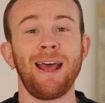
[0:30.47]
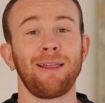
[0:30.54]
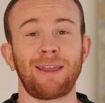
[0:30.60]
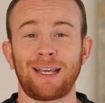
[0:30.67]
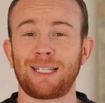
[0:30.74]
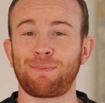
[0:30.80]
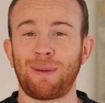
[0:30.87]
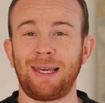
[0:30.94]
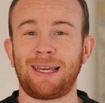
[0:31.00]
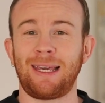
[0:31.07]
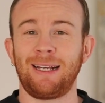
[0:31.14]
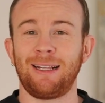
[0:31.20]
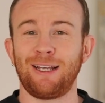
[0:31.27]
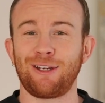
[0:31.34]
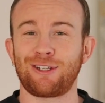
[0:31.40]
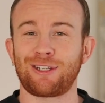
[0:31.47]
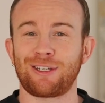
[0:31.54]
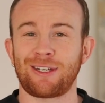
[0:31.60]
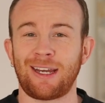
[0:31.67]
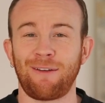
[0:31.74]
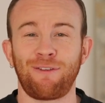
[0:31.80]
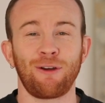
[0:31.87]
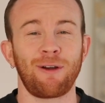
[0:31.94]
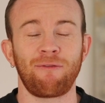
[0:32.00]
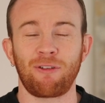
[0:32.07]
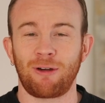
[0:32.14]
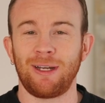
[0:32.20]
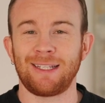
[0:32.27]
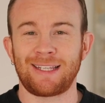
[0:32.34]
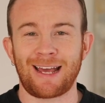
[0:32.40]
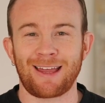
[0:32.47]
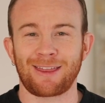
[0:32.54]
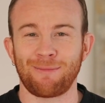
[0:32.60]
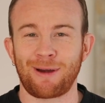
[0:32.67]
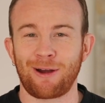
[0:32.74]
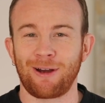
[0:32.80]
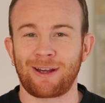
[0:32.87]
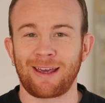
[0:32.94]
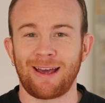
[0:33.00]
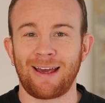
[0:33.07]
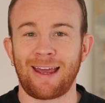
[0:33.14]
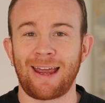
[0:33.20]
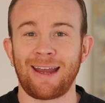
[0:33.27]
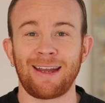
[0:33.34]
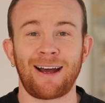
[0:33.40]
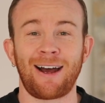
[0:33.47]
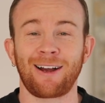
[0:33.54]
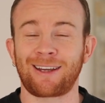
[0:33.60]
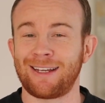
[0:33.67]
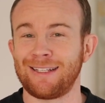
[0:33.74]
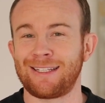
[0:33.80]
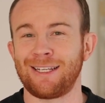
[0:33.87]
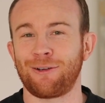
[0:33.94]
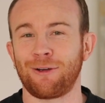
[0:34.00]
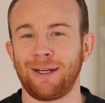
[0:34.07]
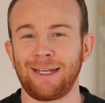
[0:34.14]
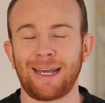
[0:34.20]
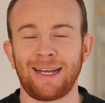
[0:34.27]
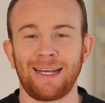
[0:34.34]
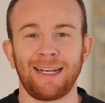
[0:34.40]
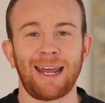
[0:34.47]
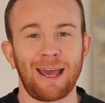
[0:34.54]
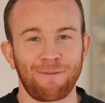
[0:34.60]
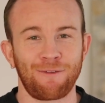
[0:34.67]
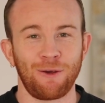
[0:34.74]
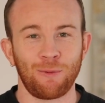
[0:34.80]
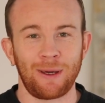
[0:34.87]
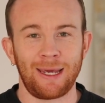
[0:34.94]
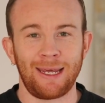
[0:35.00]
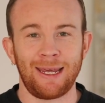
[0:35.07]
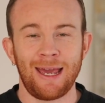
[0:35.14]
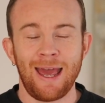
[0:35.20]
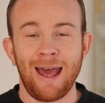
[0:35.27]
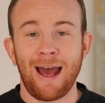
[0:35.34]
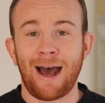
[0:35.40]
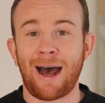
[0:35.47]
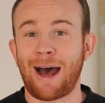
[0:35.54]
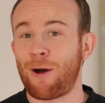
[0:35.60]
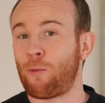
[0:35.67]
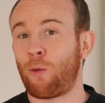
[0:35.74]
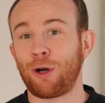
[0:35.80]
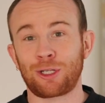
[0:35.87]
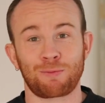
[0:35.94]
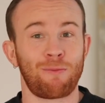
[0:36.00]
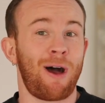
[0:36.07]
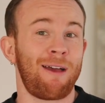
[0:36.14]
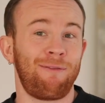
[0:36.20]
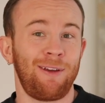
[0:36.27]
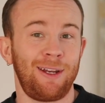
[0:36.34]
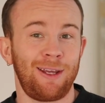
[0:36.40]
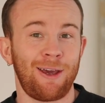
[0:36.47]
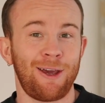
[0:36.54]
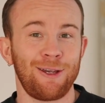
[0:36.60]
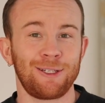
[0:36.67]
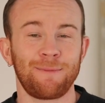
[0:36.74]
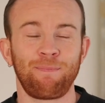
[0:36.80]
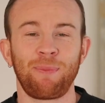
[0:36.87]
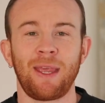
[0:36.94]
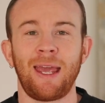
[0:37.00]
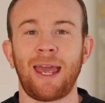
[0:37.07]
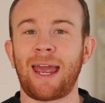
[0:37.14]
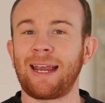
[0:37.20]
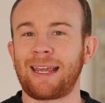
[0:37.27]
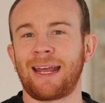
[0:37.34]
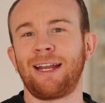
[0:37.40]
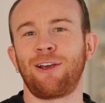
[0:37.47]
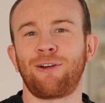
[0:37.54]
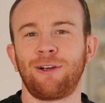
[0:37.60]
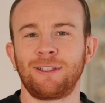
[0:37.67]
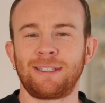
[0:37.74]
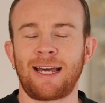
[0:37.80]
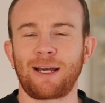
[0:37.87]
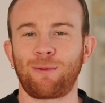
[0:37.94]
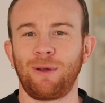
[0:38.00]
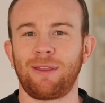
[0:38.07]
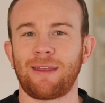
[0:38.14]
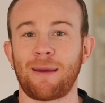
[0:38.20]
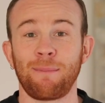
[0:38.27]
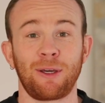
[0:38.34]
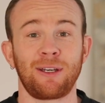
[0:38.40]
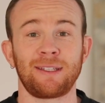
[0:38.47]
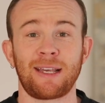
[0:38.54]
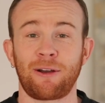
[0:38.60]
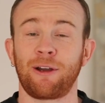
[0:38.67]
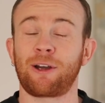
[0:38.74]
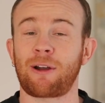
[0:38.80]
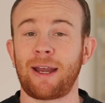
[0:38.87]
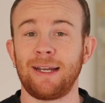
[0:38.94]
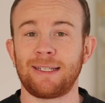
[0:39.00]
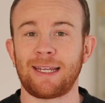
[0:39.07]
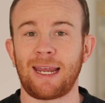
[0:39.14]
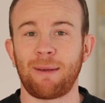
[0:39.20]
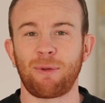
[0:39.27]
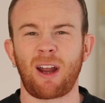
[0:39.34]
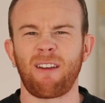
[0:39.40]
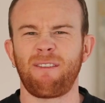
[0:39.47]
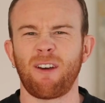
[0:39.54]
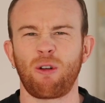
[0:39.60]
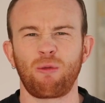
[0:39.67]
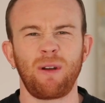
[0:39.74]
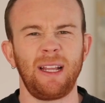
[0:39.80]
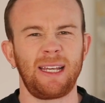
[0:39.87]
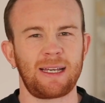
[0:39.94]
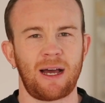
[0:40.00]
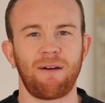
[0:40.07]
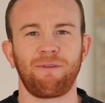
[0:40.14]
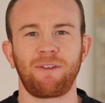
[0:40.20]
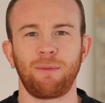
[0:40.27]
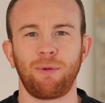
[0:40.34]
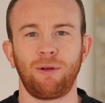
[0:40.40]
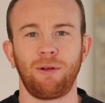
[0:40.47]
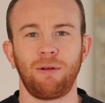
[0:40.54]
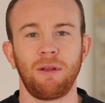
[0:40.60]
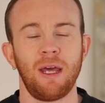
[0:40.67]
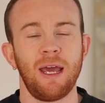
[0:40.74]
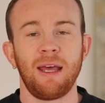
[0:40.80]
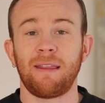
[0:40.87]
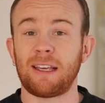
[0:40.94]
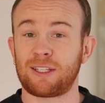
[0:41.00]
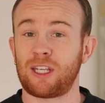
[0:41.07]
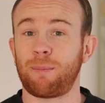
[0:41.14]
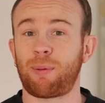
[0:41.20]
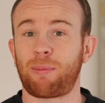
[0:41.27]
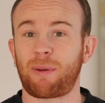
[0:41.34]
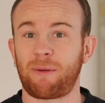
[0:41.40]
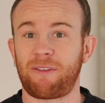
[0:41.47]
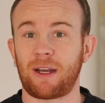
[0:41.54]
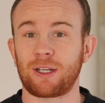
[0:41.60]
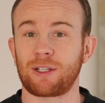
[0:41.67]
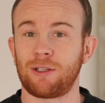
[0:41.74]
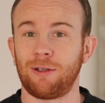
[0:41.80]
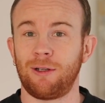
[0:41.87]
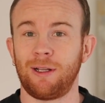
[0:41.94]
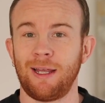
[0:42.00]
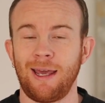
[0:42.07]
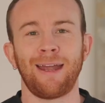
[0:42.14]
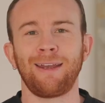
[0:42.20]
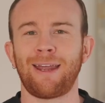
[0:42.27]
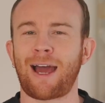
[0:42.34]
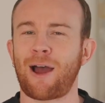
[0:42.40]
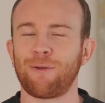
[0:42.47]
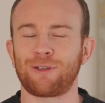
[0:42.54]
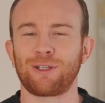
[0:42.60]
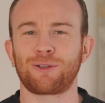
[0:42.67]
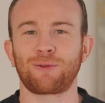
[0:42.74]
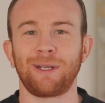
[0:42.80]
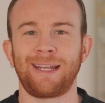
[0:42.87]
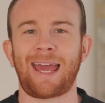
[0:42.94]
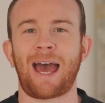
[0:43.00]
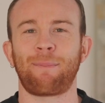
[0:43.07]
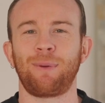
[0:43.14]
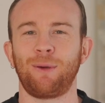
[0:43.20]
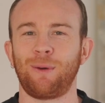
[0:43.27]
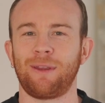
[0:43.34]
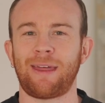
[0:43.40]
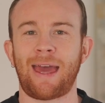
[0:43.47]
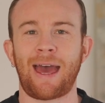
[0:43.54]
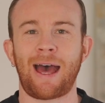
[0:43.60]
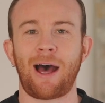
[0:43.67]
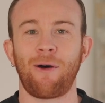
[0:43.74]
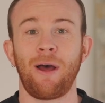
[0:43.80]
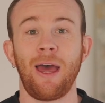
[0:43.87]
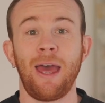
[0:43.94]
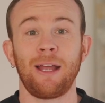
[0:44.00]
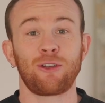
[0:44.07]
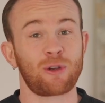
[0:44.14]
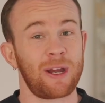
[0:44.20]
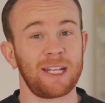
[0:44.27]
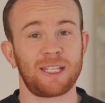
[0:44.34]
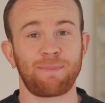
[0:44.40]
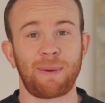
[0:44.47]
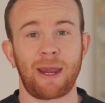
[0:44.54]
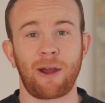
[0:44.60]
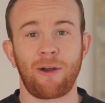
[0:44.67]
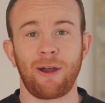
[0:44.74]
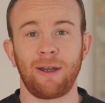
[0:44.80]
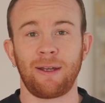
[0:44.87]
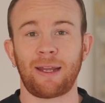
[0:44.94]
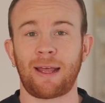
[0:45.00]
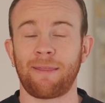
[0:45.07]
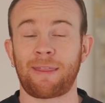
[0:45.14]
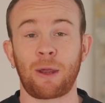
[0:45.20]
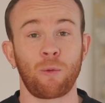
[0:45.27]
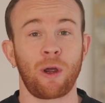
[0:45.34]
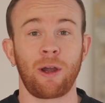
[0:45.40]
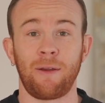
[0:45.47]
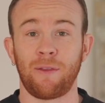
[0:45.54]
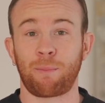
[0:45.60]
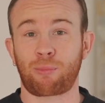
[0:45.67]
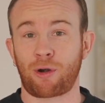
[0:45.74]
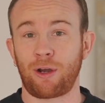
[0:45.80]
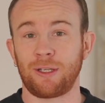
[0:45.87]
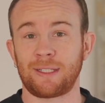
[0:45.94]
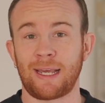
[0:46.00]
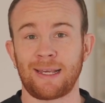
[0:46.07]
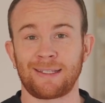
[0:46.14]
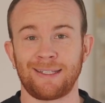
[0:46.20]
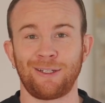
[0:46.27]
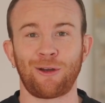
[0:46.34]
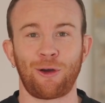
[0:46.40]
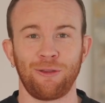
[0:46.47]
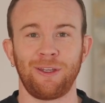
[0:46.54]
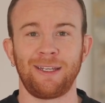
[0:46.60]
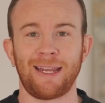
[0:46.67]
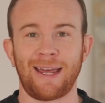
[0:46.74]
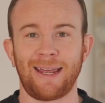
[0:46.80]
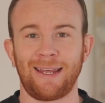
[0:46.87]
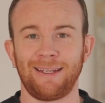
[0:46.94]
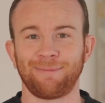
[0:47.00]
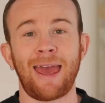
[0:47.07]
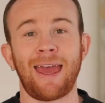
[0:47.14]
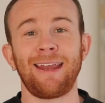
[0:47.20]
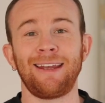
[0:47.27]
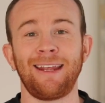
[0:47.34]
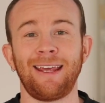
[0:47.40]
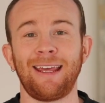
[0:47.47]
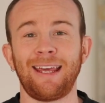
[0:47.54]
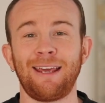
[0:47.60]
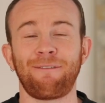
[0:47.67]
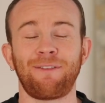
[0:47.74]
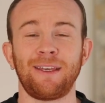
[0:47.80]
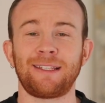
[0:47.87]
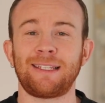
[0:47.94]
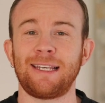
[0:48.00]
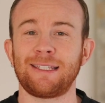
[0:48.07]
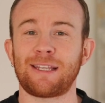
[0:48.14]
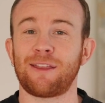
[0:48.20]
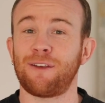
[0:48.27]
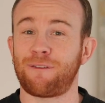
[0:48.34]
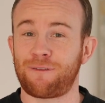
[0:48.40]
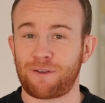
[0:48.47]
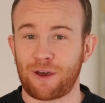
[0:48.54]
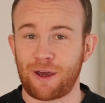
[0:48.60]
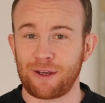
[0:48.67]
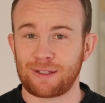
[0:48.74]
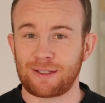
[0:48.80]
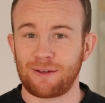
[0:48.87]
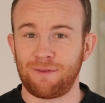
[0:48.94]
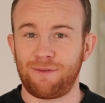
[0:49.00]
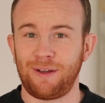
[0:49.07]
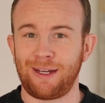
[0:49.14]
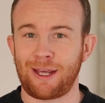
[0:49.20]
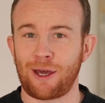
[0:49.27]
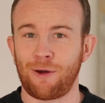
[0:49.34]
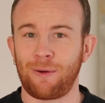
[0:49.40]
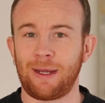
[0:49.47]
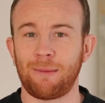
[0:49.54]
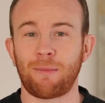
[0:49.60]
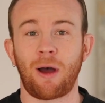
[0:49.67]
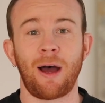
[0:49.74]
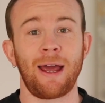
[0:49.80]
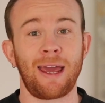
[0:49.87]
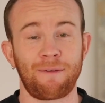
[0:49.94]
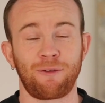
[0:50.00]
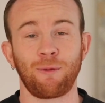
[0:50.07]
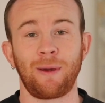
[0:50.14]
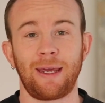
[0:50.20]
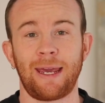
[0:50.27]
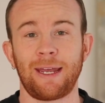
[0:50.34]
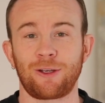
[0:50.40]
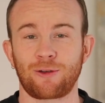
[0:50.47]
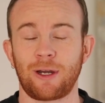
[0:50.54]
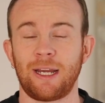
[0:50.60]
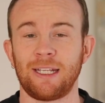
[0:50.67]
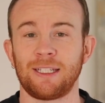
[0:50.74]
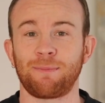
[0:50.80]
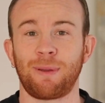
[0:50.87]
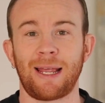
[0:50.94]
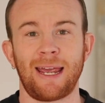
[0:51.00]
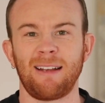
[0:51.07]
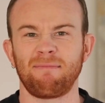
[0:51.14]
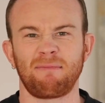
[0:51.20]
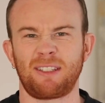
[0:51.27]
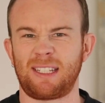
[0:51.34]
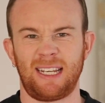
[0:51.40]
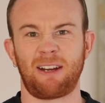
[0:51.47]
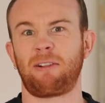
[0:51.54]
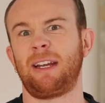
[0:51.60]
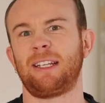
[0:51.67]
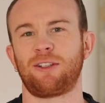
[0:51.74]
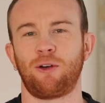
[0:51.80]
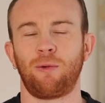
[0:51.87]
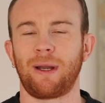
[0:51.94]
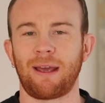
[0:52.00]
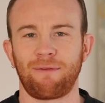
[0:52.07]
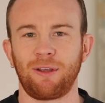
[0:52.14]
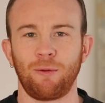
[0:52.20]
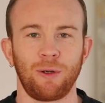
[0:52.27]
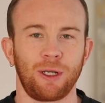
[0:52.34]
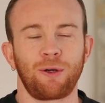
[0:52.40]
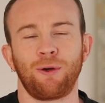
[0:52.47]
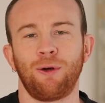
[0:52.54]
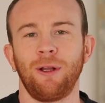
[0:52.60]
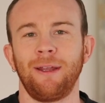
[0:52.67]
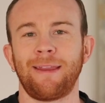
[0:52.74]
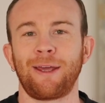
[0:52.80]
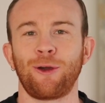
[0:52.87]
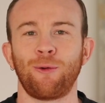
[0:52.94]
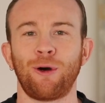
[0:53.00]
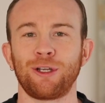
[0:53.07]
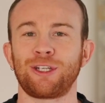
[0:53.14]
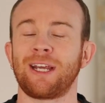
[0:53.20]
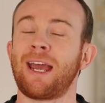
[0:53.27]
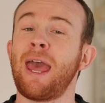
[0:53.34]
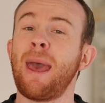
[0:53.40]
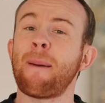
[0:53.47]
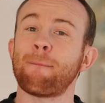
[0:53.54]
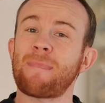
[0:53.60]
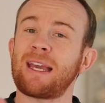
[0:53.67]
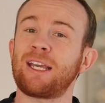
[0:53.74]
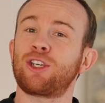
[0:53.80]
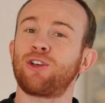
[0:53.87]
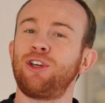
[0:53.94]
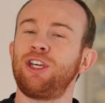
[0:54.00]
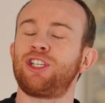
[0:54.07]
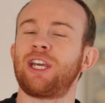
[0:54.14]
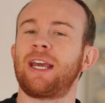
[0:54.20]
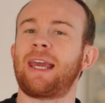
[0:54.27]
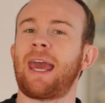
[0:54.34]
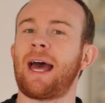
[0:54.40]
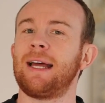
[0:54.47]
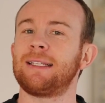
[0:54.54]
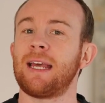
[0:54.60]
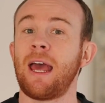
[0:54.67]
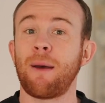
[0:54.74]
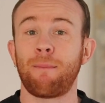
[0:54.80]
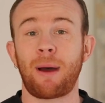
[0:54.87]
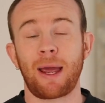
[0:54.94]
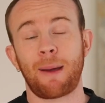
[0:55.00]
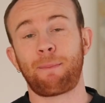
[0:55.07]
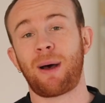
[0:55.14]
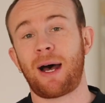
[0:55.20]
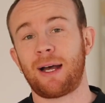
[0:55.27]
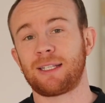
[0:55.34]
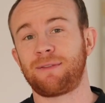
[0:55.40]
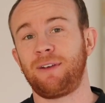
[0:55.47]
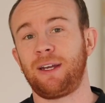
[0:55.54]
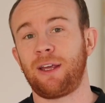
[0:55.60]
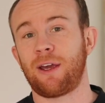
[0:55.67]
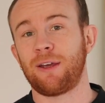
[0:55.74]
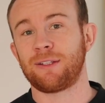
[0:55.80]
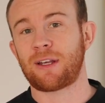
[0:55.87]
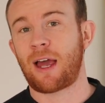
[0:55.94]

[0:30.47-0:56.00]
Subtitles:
They speak English. If you're ever in South America and are considering getting an FUE, watch my videos and get in contact with them because they're a great team and I felt really comfortable. They're super professional. And yeah, I was just really happy with how transparent they were in the process and on the day. And if this is the first video in my FUE hair transplant series or whatever you want to call it that you're watching, make sure you check out my past videos.